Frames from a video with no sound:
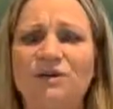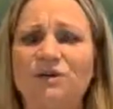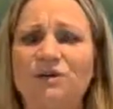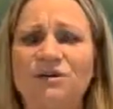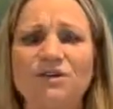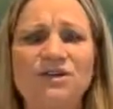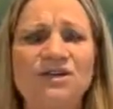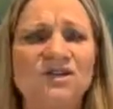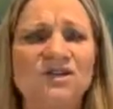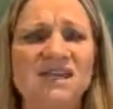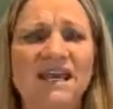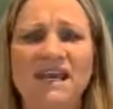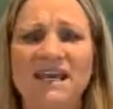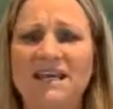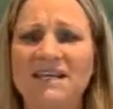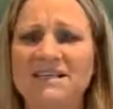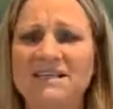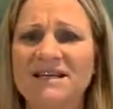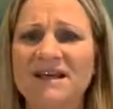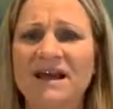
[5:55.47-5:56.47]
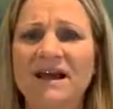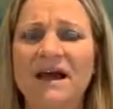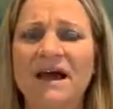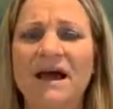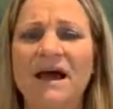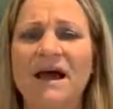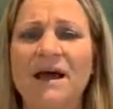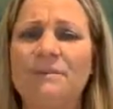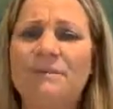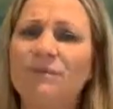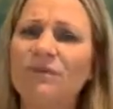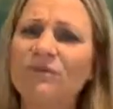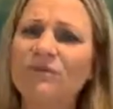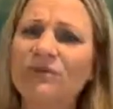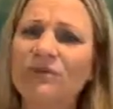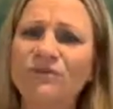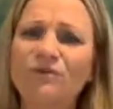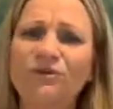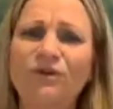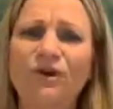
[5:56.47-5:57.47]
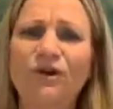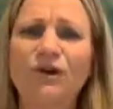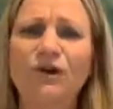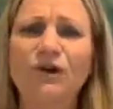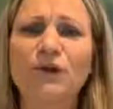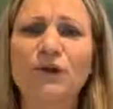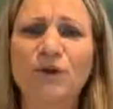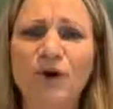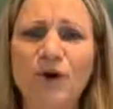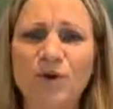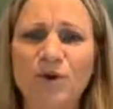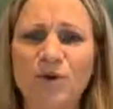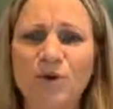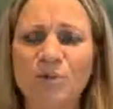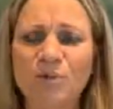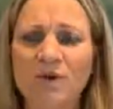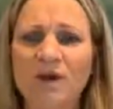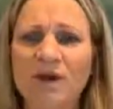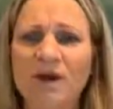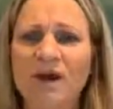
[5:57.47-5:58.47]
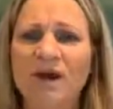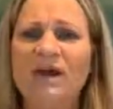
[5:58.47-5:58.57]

or your state, and move it out to the globe.